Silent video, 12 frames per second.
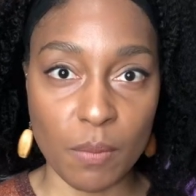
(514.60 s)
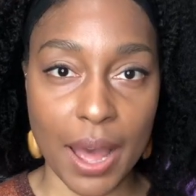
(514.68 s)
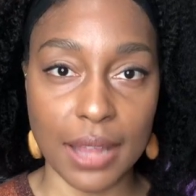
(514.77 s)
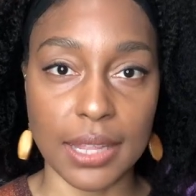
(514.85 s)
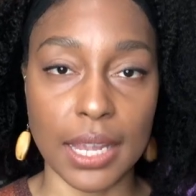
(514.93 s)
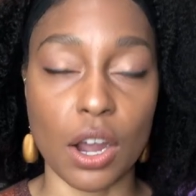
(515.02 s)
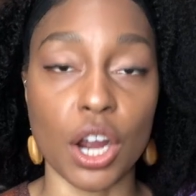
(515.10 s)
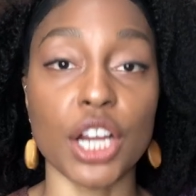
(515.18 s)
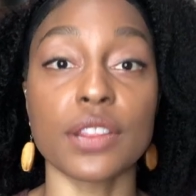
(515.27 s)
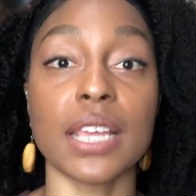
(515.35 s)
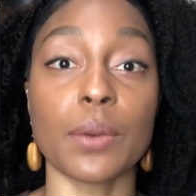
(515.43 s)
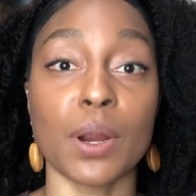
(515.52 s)
how bad they
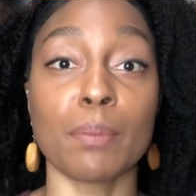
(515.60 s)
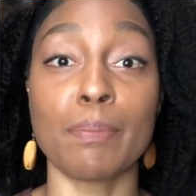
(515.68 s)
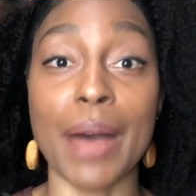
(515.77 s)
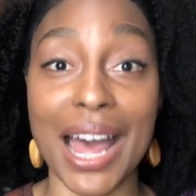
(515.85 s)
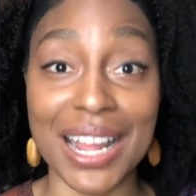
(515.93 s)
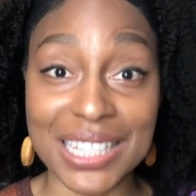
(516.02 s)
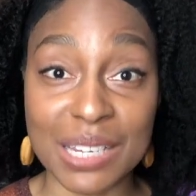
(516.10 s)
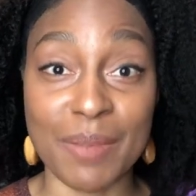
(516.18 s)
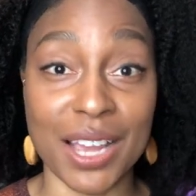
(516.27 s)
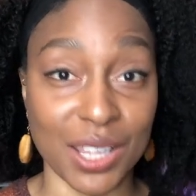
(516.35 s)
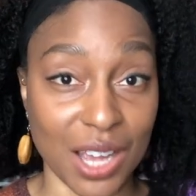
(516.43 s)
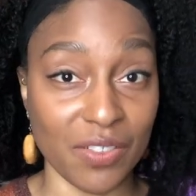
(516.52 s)
are. They were banned
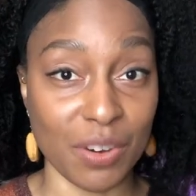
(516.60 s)
by the